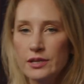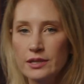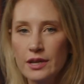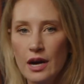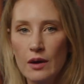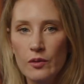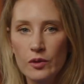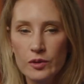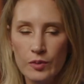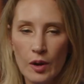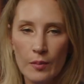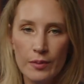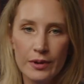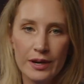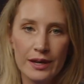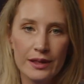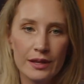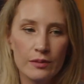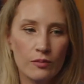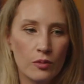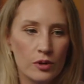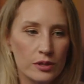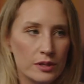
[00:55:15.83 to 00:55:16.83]
Star Wars property
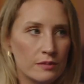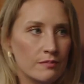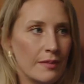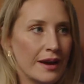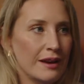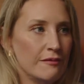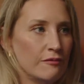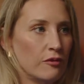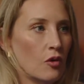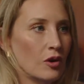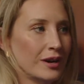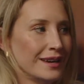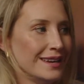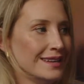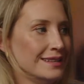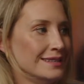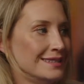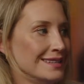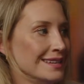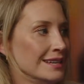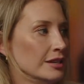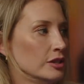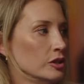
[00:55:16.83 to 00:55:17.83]
that wasn't made for
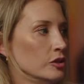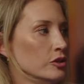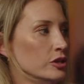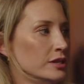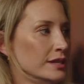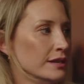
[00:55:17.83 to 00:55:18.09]
kids inclusive.